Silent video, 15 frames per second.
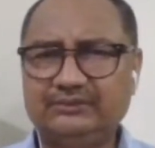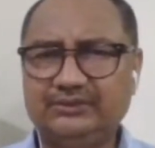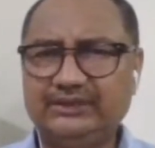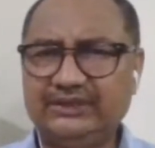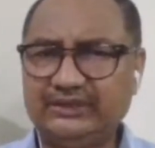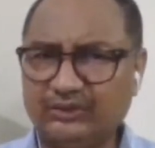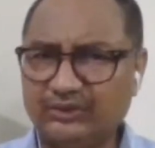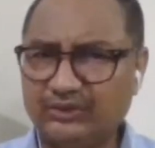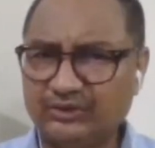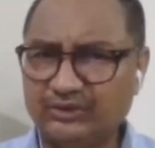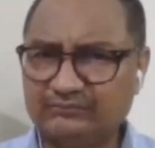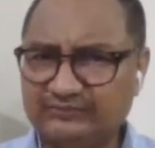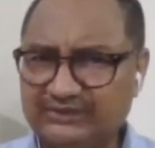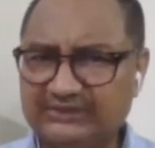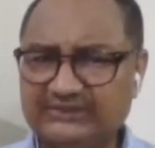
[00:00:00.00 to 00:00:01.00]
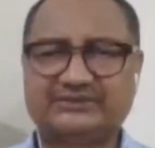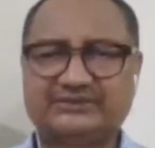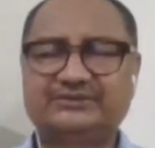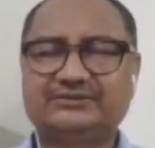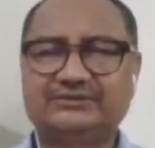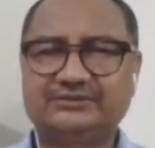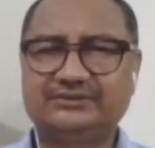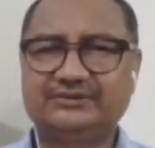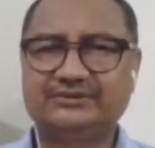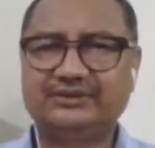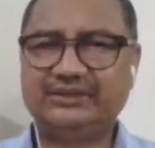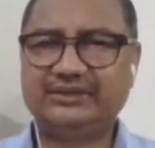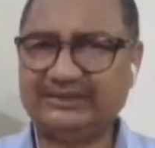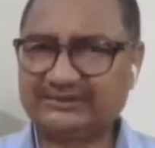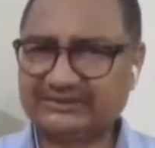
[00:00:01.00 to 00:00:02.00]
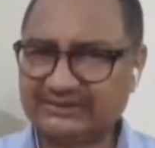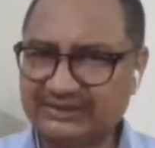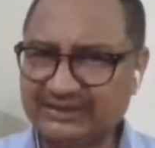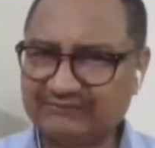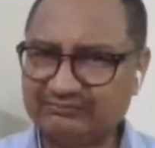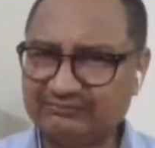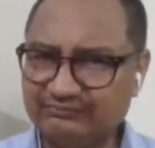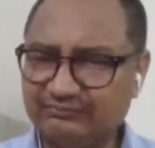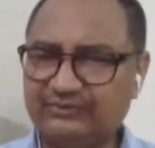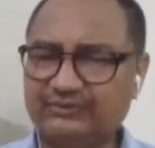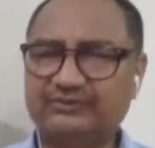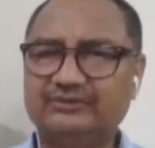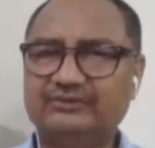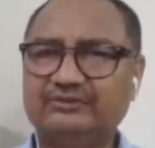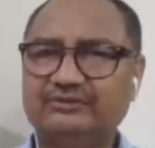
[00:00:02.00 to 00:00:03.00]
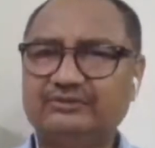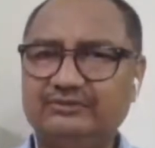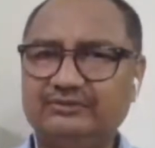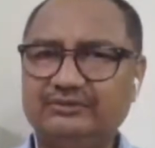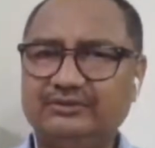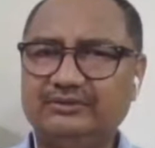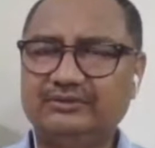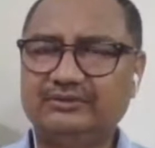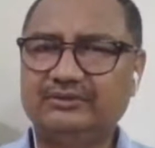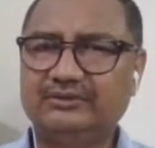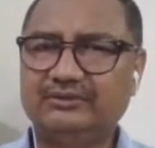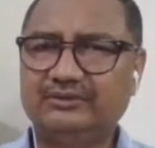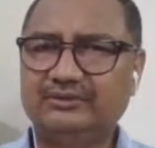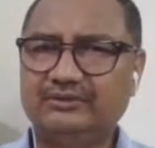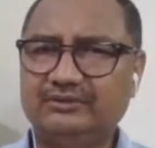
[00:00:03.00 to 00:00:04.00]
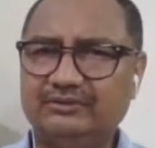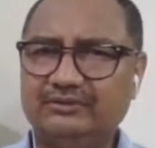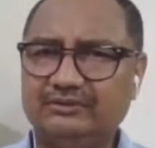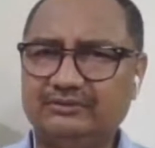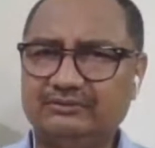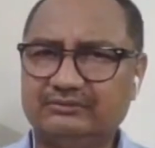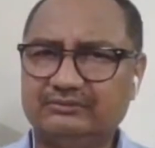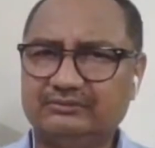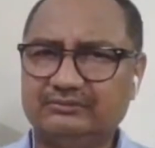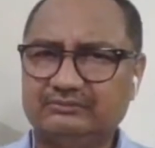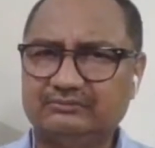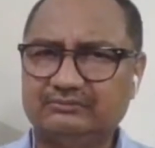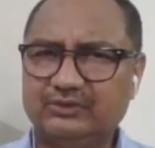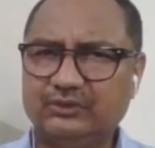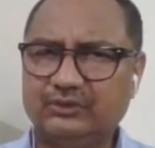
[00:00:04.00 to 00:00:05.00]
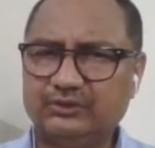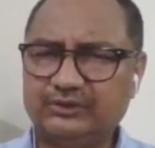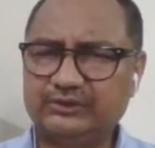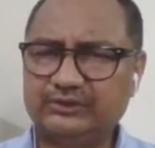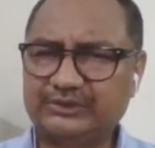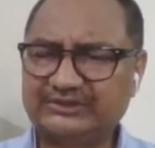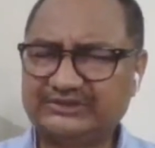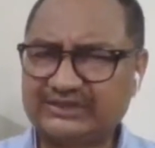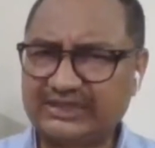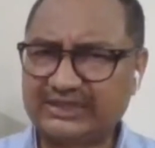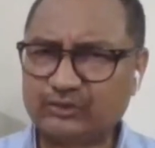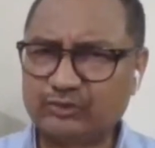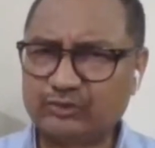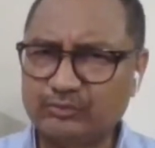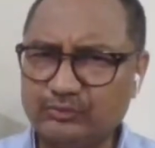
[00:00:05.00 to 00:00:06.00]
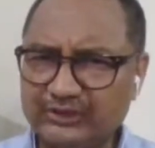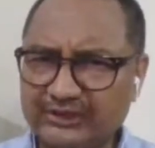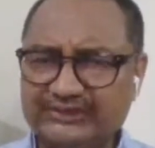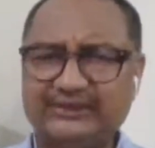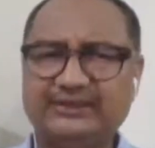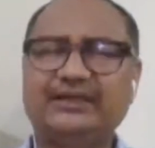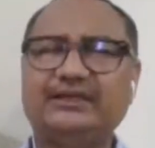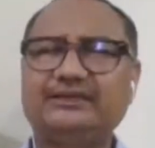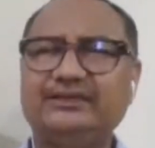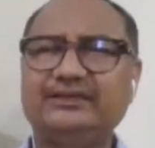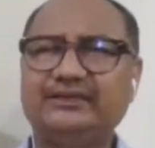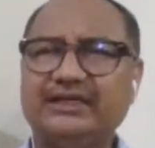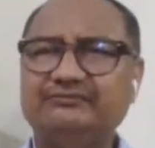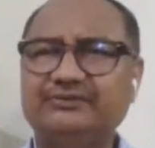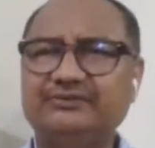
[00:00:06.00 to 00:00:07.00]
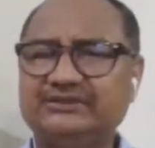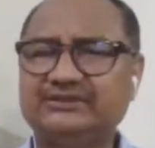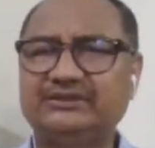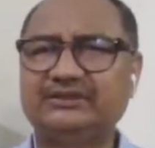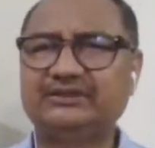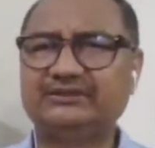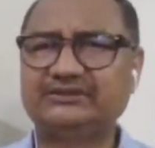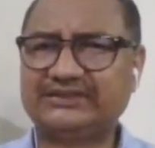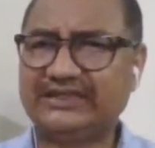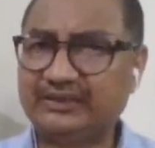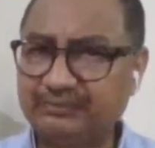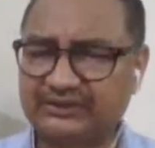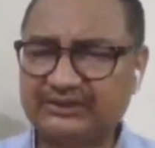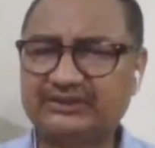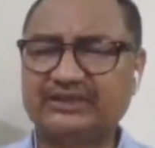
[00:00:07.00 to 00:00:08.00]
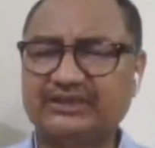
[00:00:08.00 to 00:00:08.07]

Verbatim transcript: in all of this, his love for, uh, or you can say, accommodating the diversity, celebrating